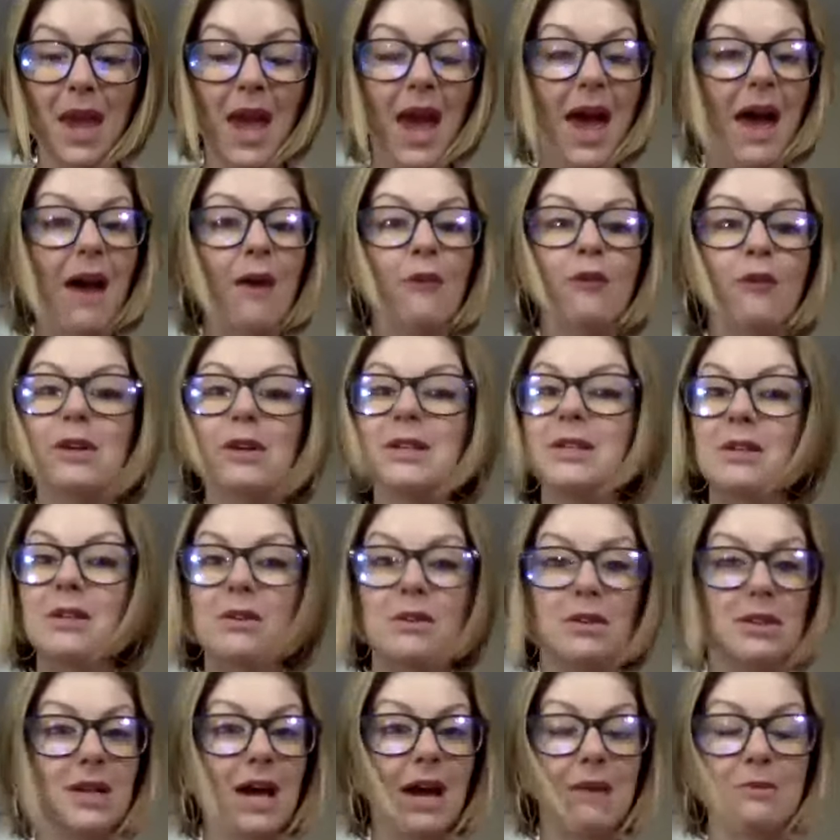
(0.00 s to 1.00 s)
Every
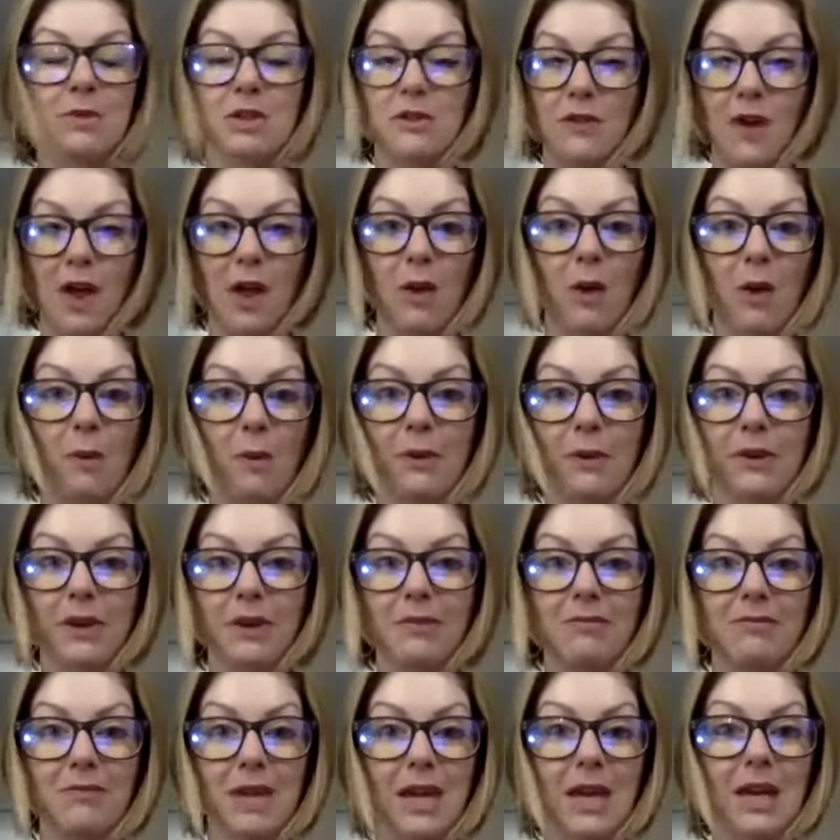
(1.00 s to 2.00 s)
single time, just follow up with them.
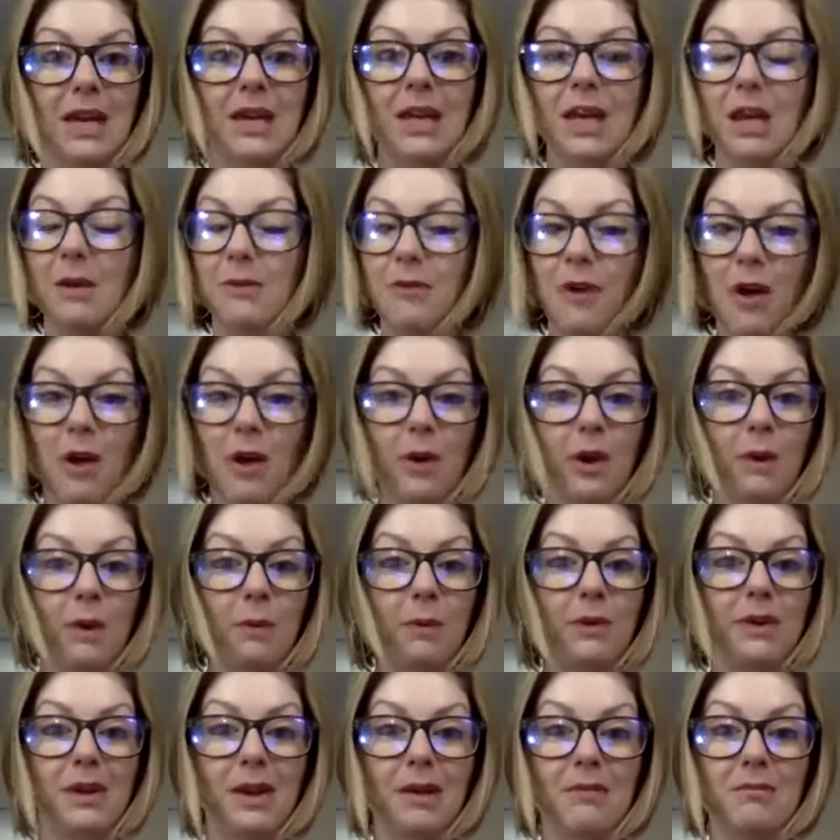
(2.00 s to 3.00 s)
Keep following up
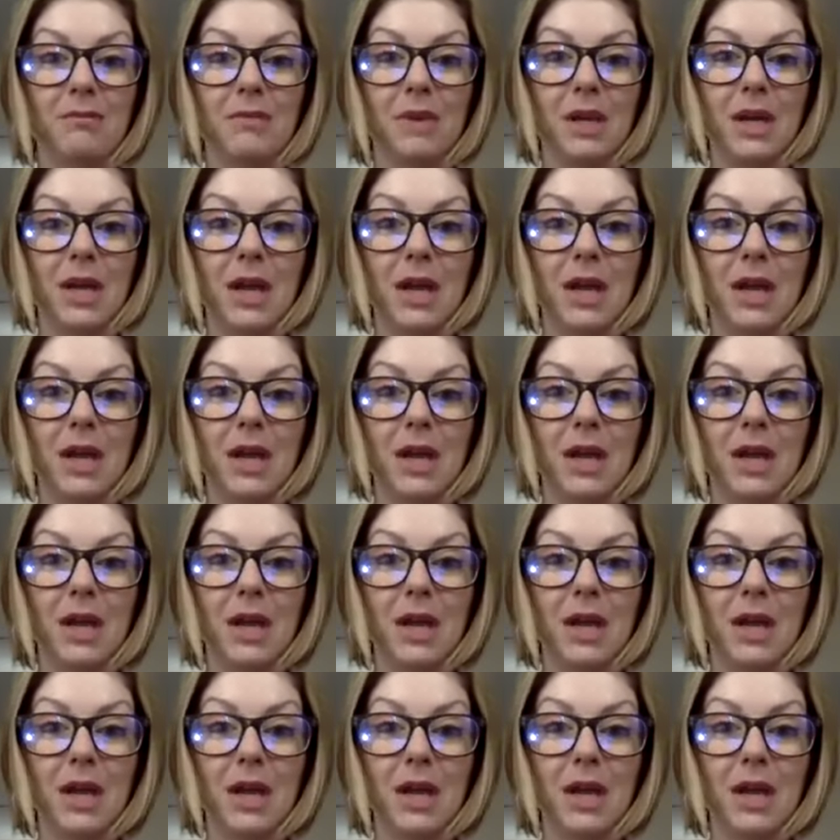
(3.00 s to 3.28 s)
with them,